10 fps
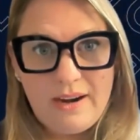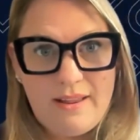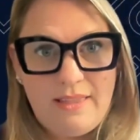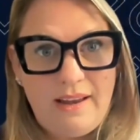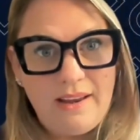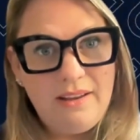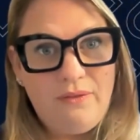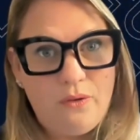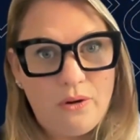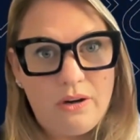I think,
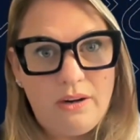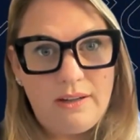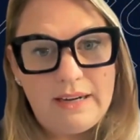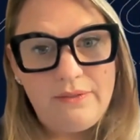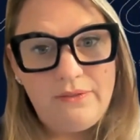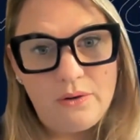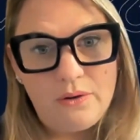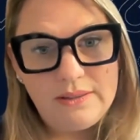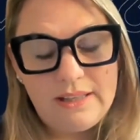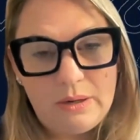for a lot of
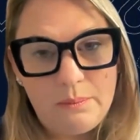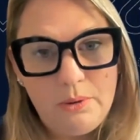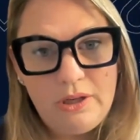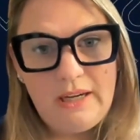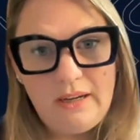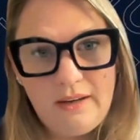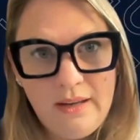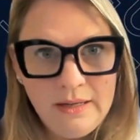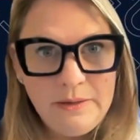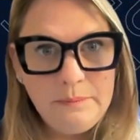folks that are putting
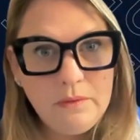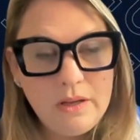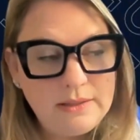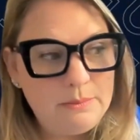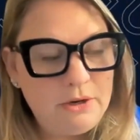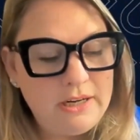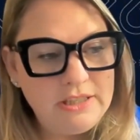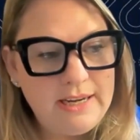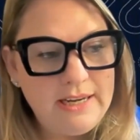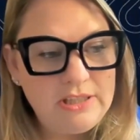customer
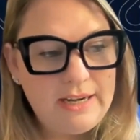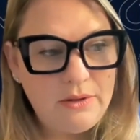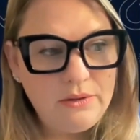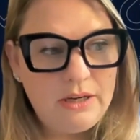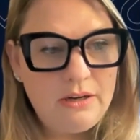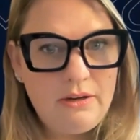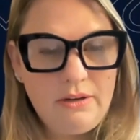education out there.